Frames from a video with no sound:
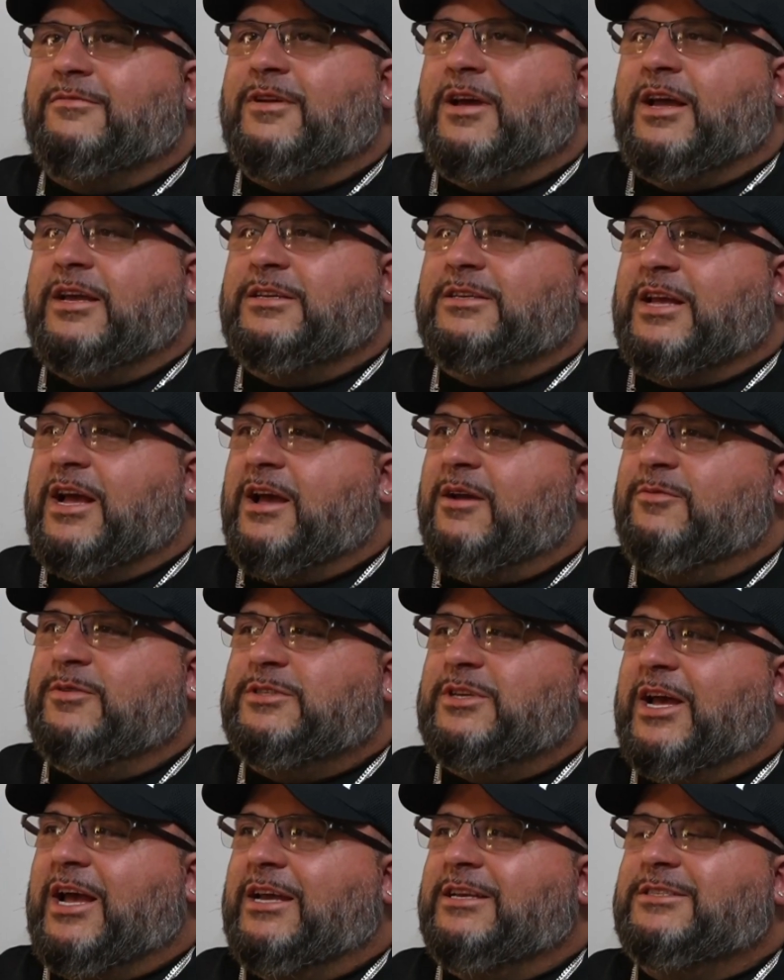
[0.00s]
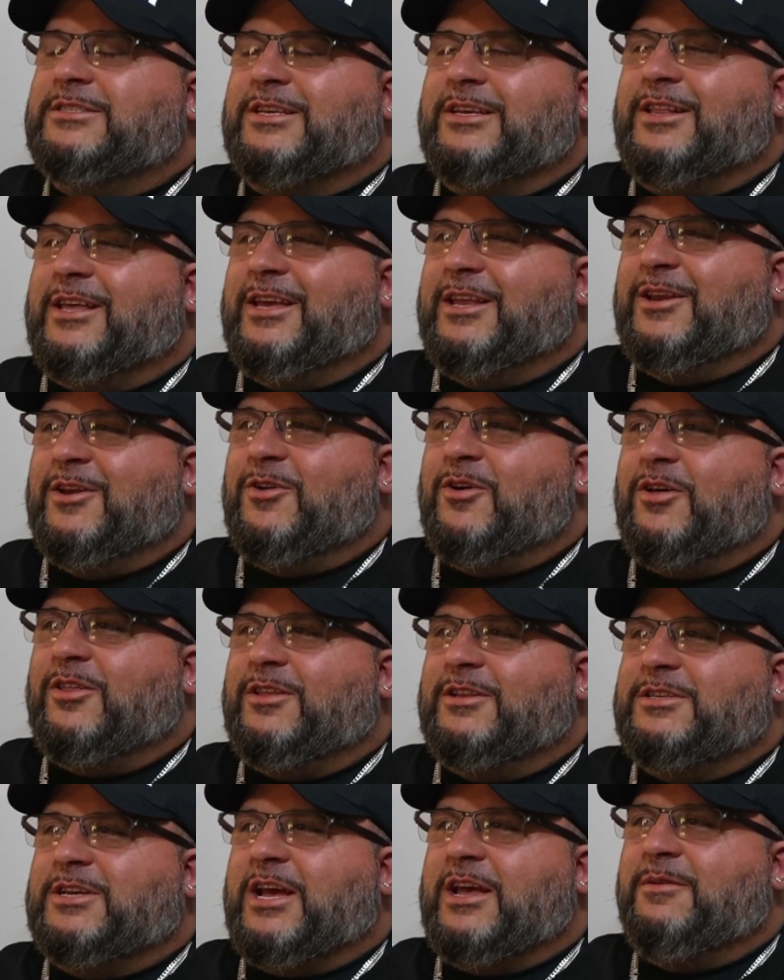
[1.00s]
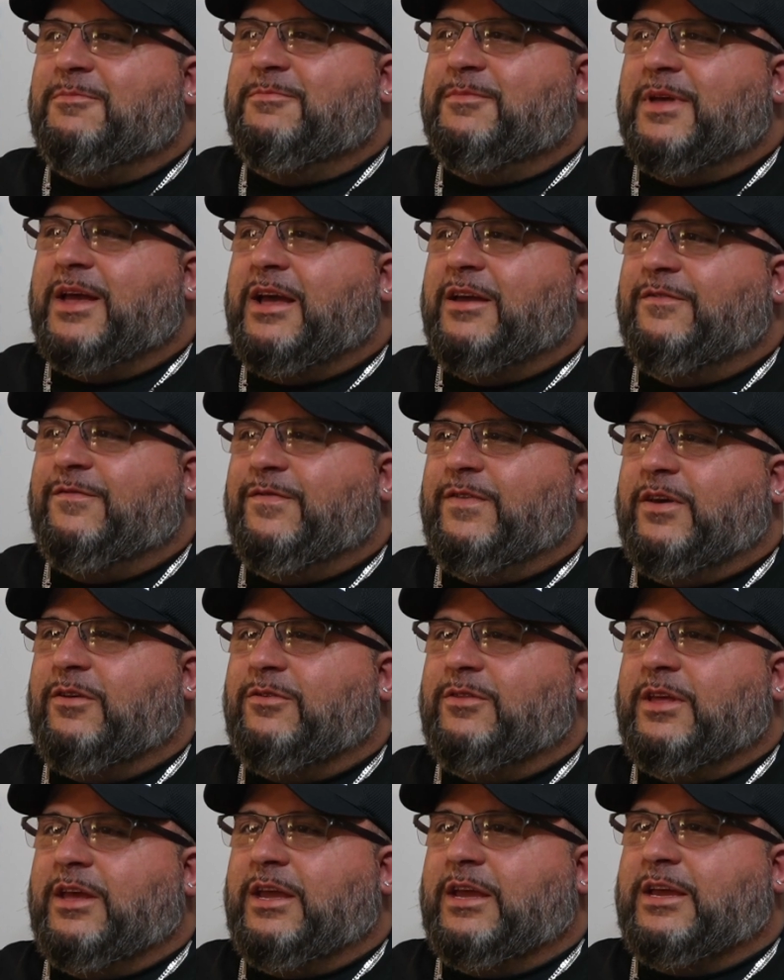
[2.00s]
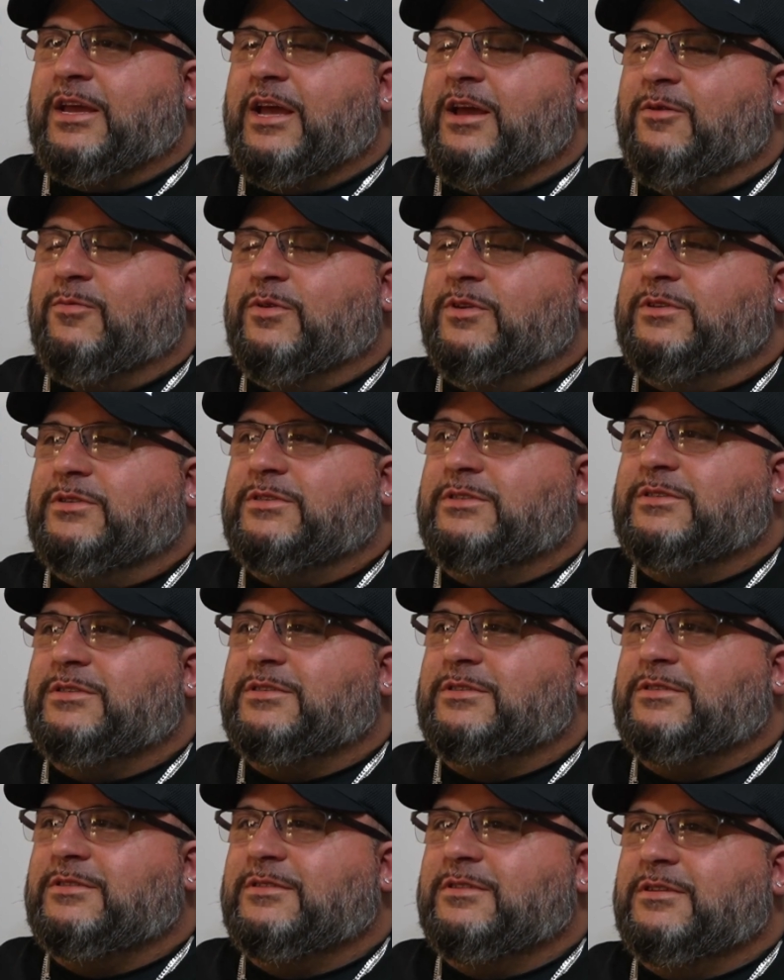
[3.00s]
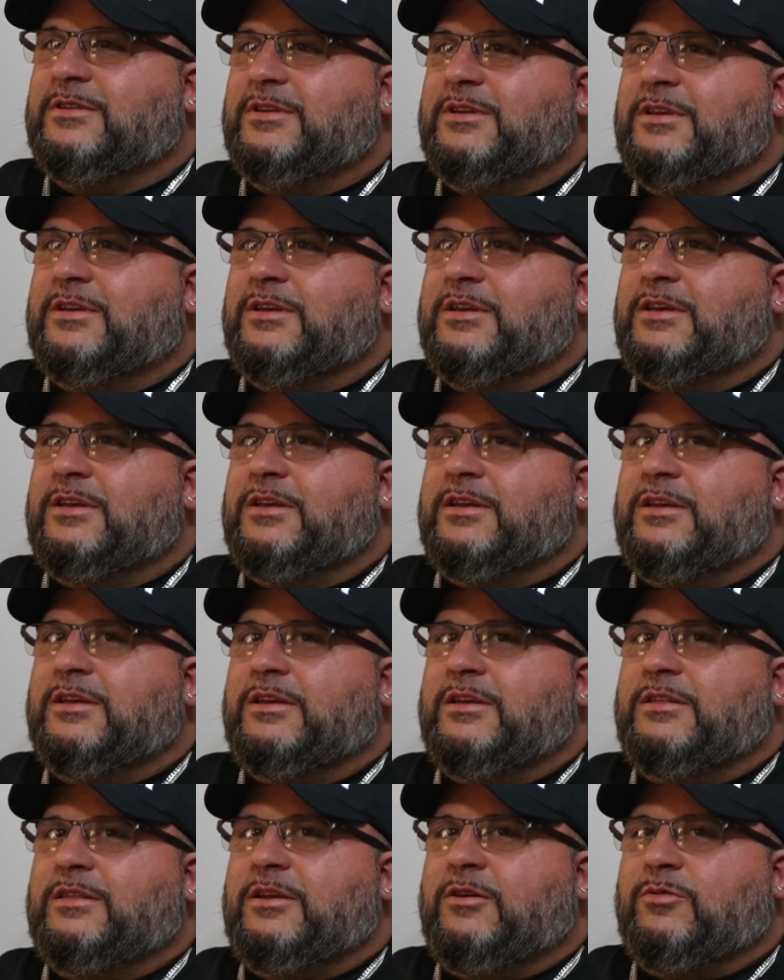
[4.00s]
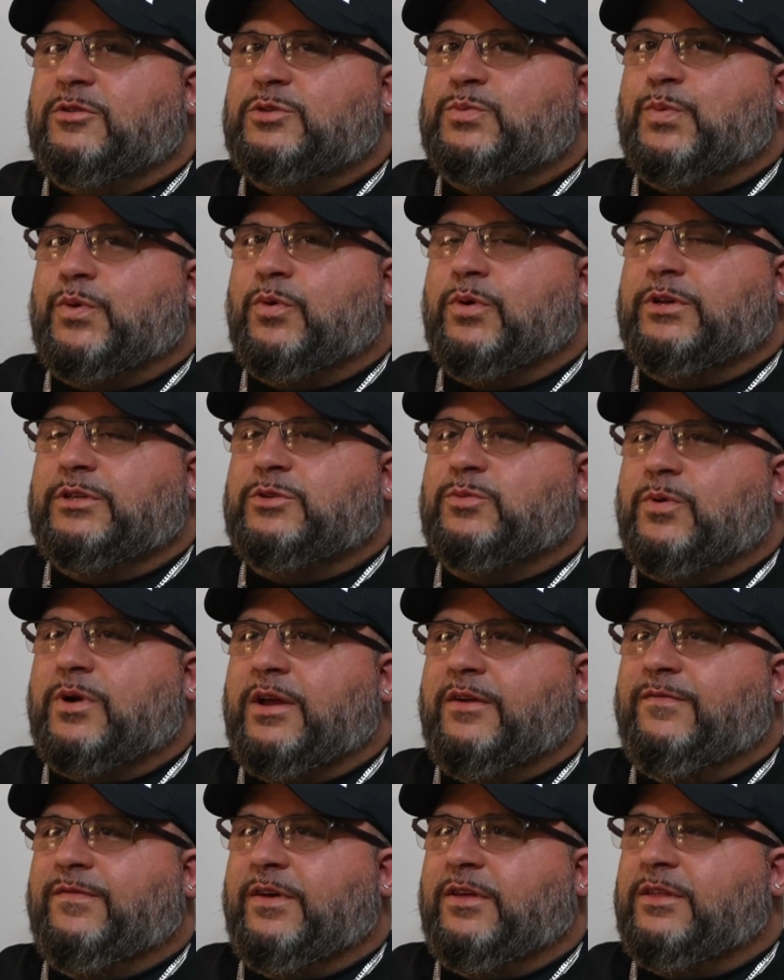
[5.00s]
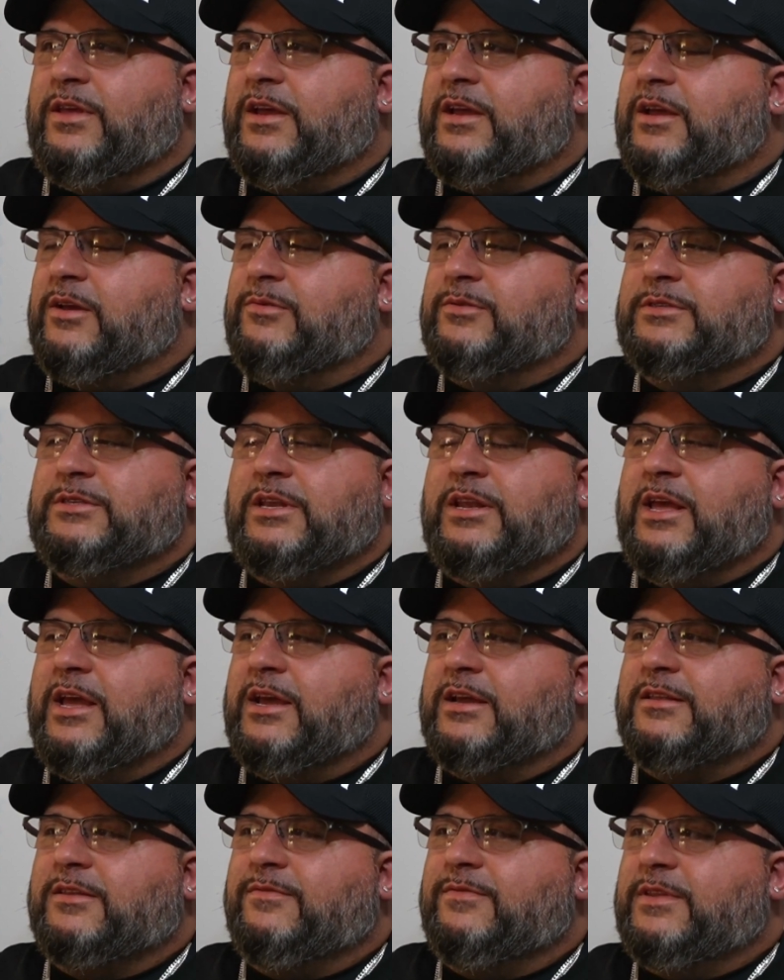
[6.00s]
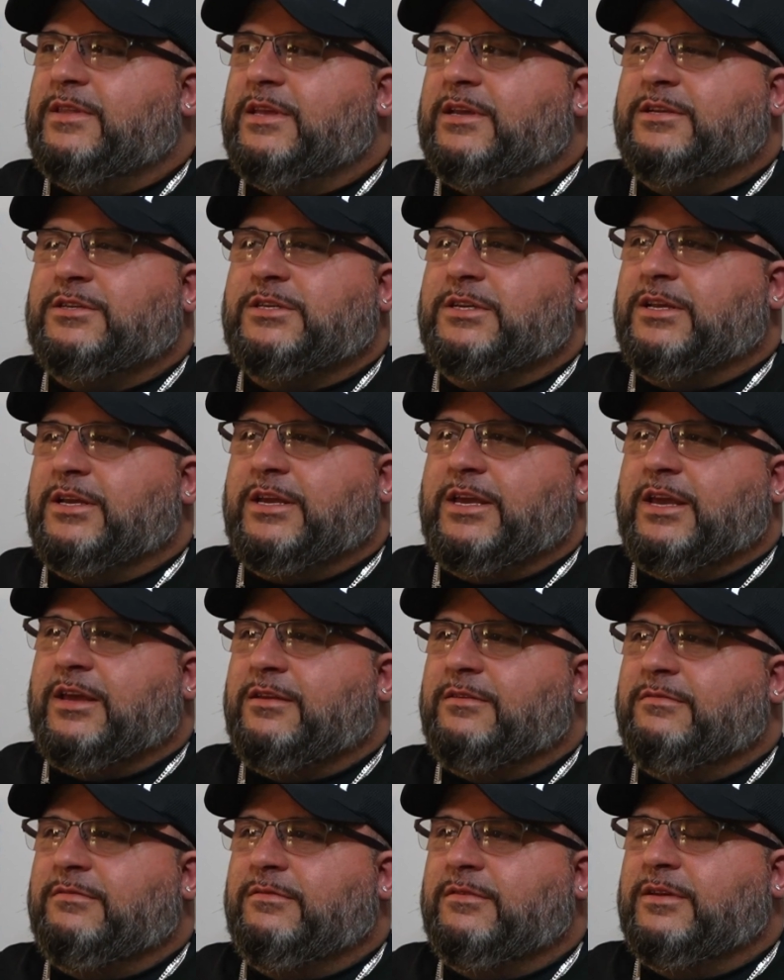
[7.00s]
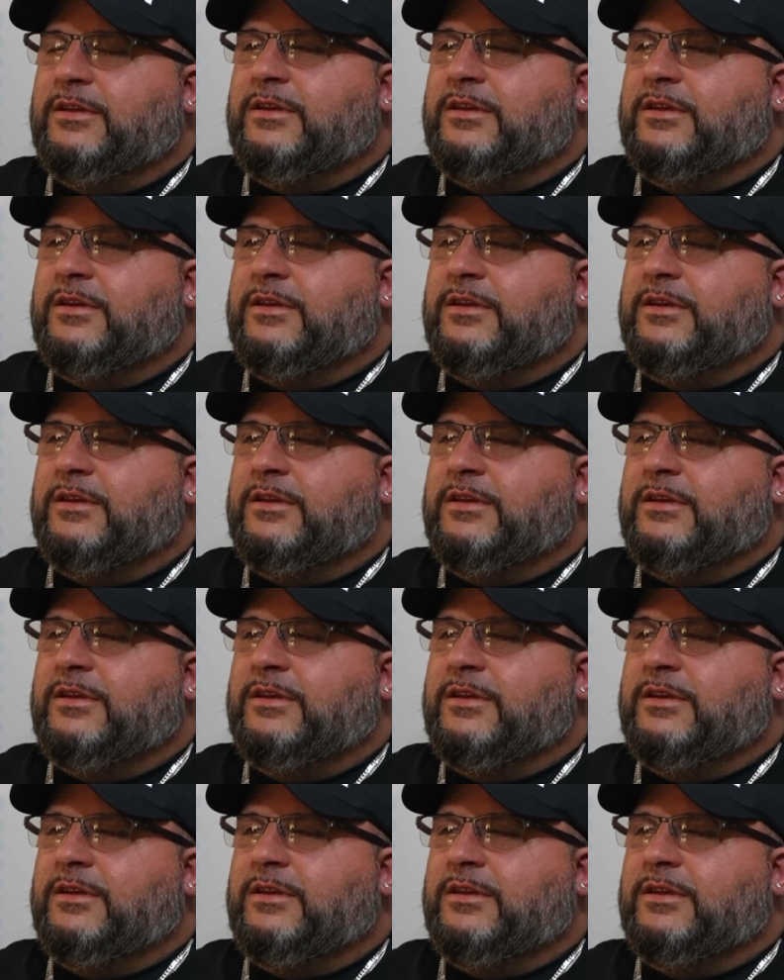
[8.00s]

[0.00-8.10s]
I was isolated all the time. I felt like there was points where I felt like I was in active addiction again.